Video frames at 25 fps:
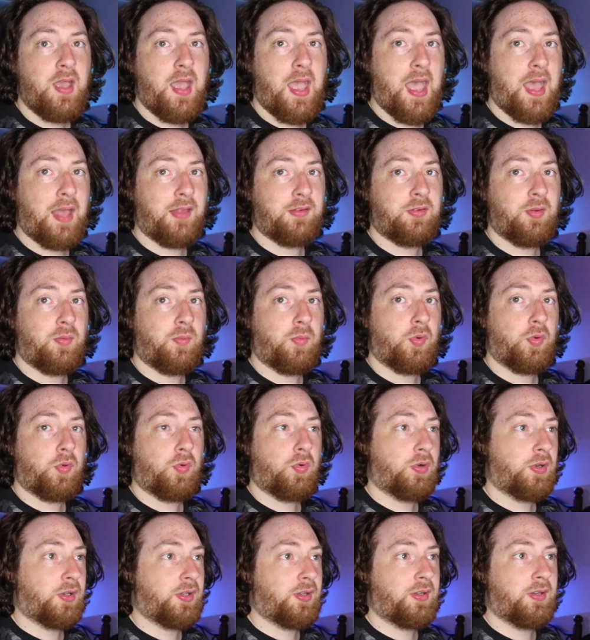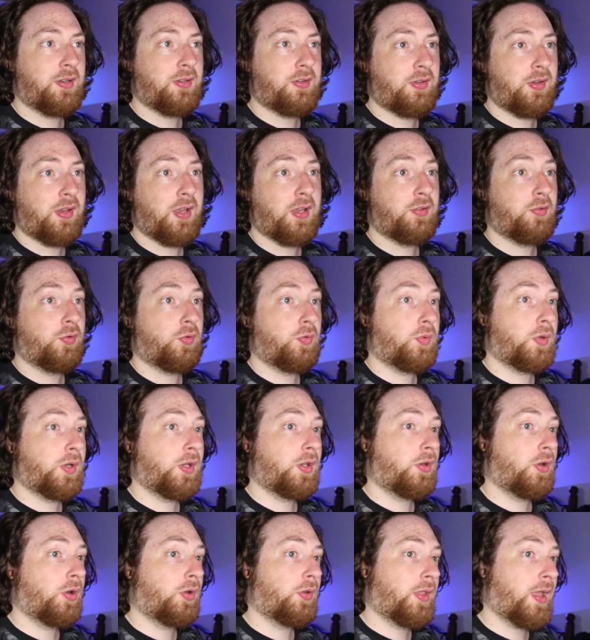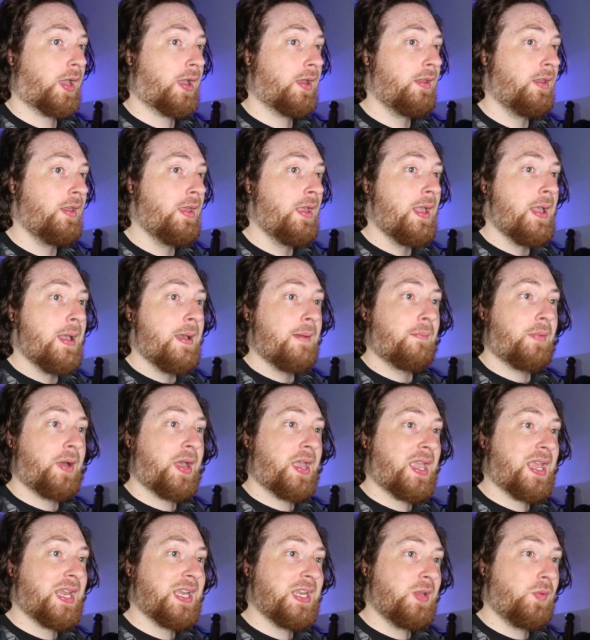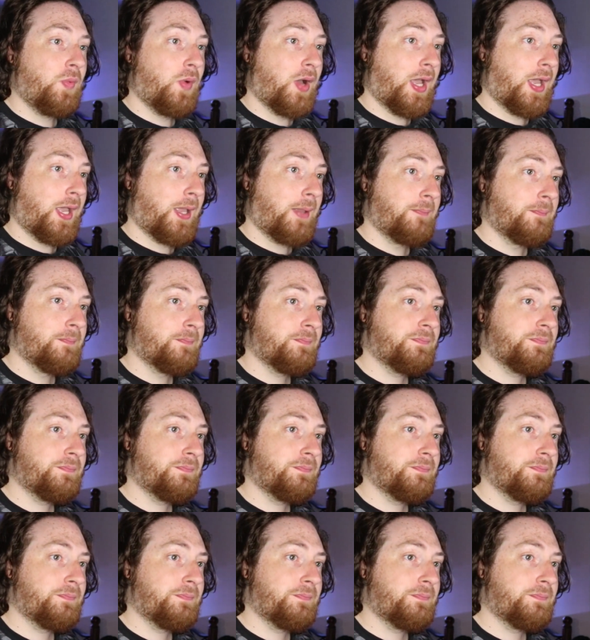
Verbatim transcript: as I'm recording this, you guys already know that. But anyway,